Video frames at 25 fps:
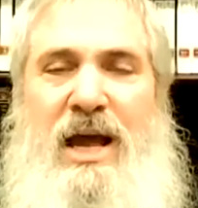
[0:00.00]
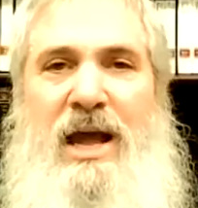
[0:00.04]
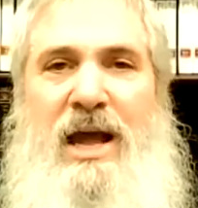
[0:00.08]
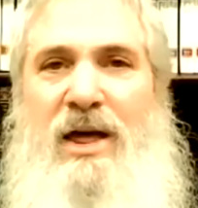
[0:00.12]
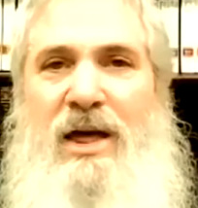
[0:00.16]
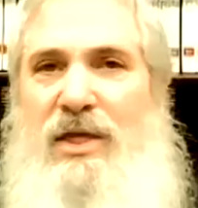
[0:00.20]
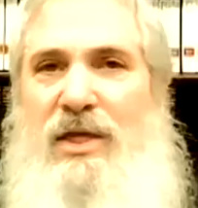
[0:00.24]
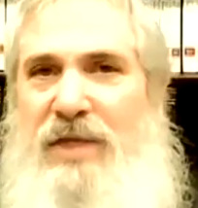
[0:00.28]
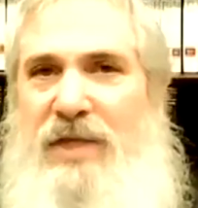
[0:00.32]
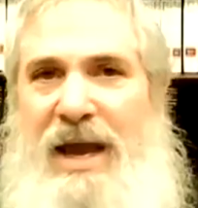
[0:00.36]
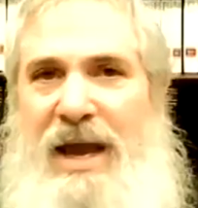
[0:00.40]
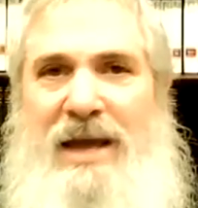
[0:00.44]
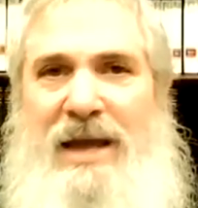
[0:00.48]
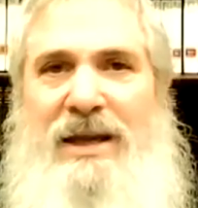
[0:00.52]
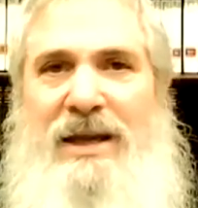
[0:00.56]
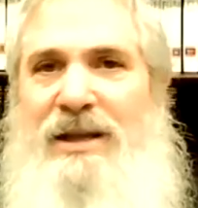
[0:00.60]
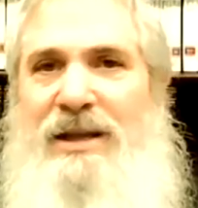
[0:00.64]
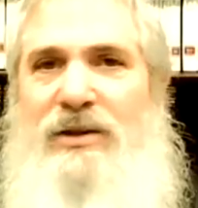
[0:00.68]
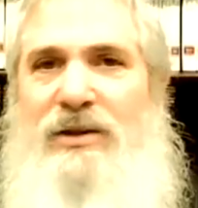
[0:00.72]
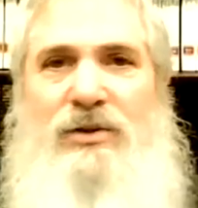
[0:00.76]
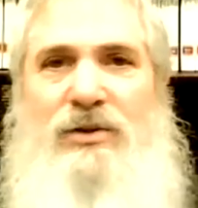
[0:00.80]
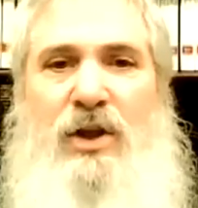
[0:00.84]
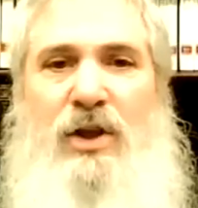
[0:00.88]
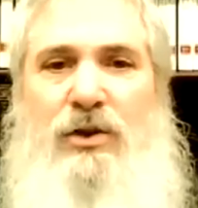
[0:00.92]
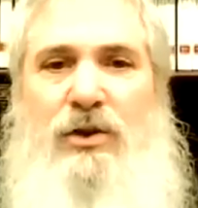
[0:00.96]
They
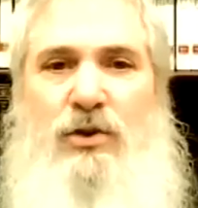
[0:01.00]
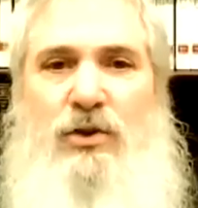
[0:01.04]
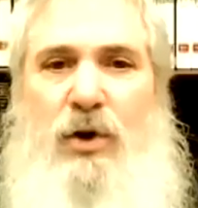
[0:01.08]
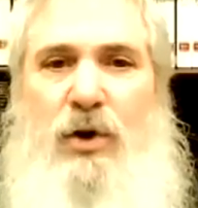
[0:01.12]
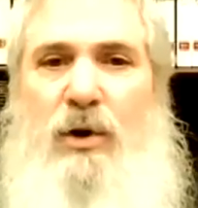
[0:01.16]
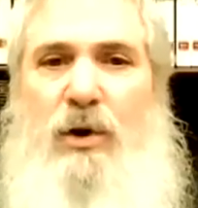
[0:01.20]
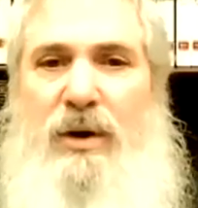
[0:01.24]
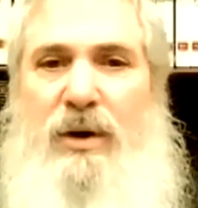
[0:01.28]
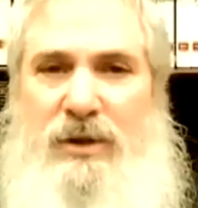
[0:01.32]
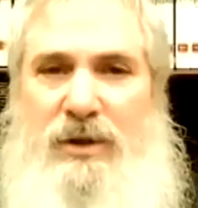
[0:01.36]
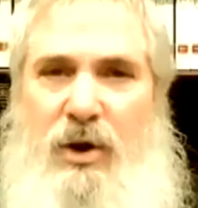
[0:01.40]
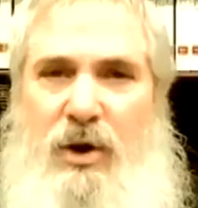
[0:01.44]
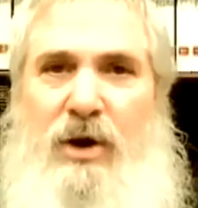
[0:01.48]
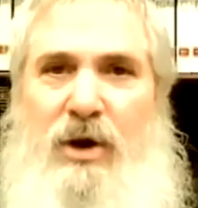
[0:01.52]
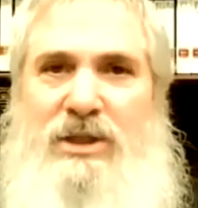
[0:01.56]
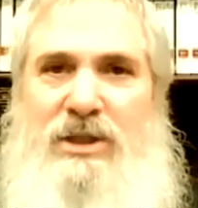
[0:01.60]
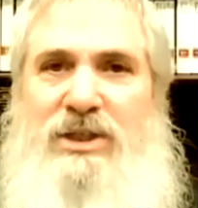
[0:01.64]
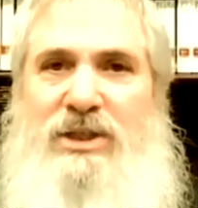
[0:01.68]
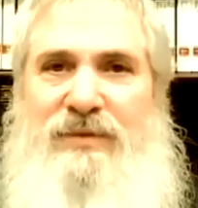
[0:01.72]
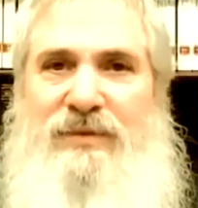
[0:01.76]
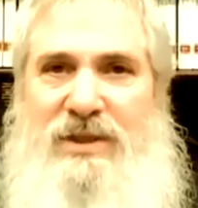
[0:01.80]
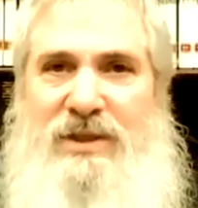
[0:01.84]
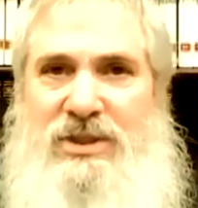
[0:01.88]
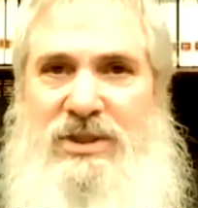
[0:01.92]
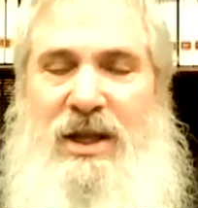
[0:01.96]
didn't endure an
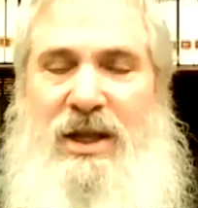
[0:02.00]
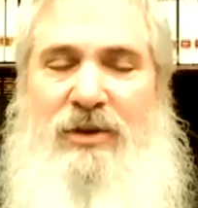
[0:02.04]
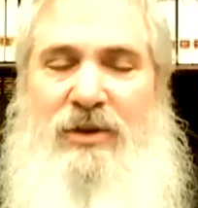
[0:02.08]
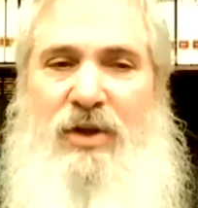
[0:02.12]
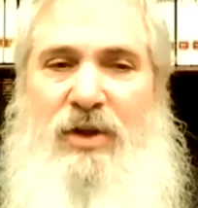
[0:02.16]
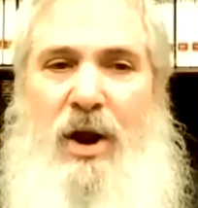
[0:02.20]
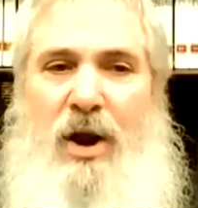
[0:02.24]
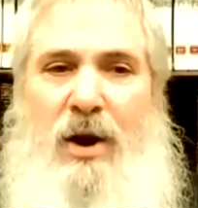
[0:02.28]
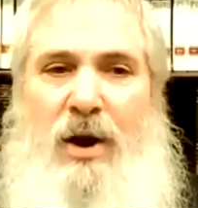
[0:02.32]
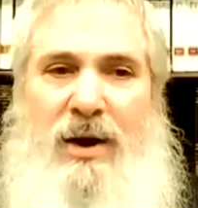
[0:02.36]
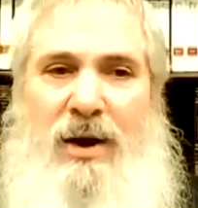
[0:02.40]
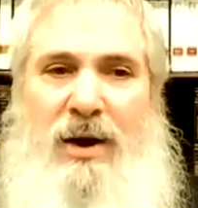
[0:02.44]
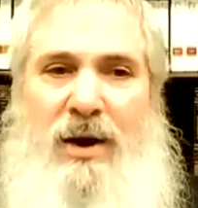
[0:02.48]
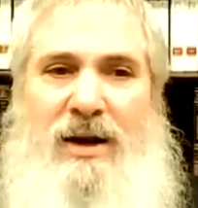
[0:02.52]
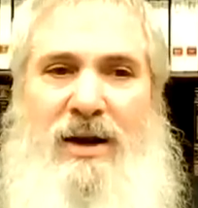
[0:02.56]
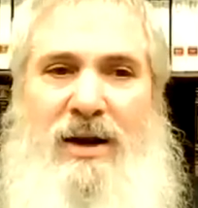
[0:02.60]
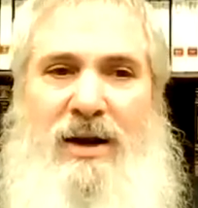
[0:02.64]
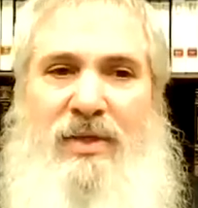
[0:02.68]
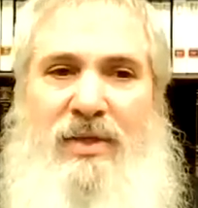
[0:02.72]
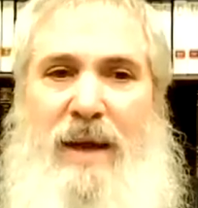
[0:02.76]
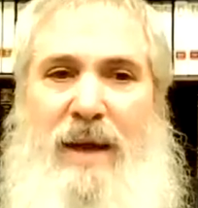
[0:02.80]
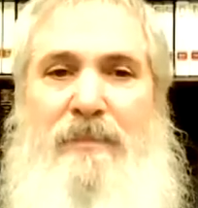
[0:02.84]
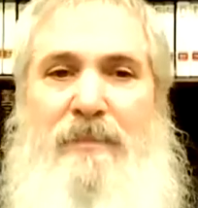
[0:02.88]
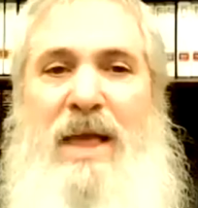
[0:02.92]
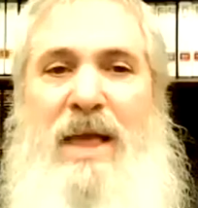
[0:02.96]
Auschwitz that targeted
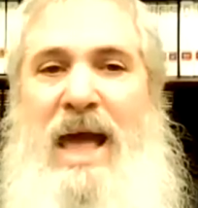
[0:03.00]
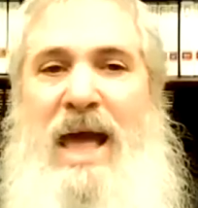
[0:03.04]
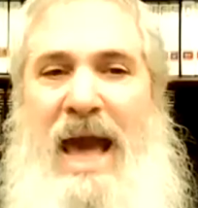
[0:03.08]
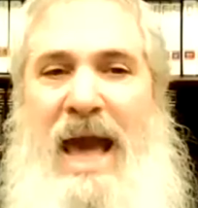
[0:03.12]
them.